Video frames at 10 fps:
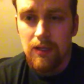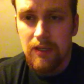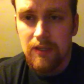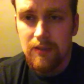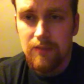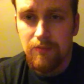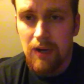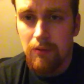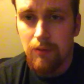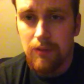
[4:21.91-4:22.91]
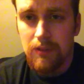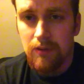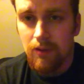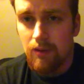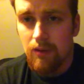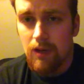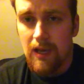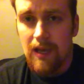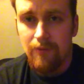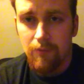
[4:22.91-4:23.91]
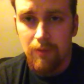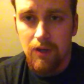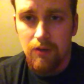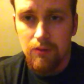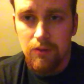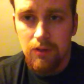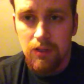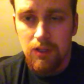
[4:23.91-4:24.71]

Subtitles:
It probably took a half a pound